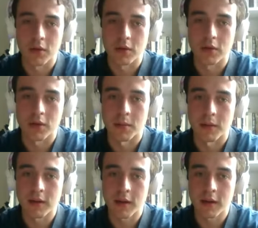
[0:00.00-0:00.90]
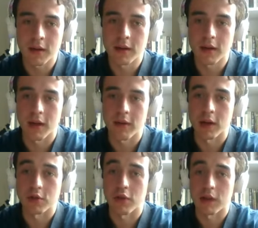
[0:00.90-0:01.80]
conclude our meeting, having
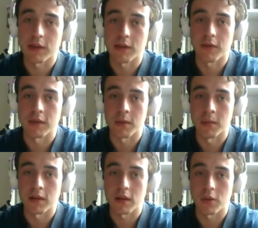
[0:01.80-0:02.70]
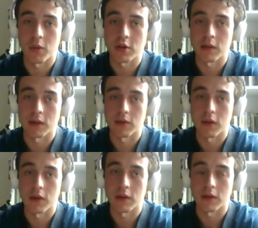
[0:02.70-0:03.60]
addressed these fundamental questions
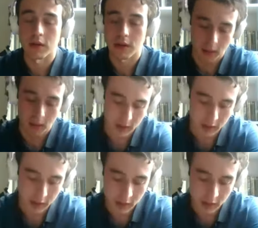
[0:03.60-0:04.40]
regarding this topic.